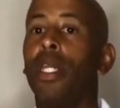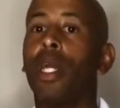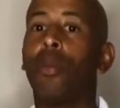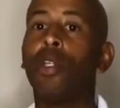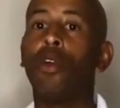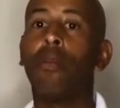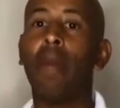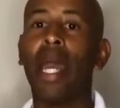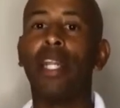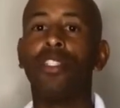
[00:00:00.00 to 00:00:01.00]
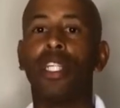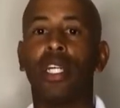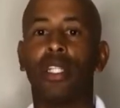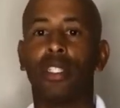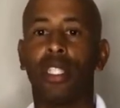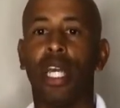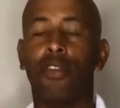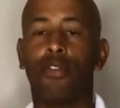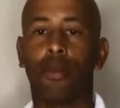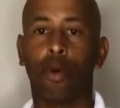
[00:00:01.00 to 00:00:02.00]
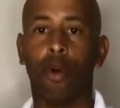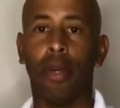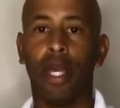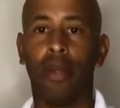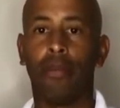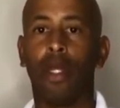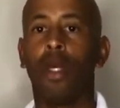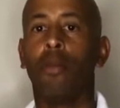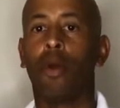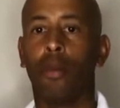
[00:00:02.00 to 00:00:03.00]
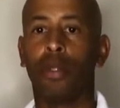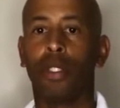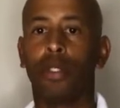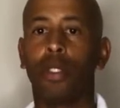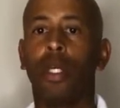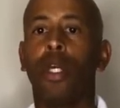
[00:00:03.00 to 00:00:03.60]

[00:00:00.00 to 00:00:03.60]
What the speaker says: Now, when you're managing an estate for probate purposes,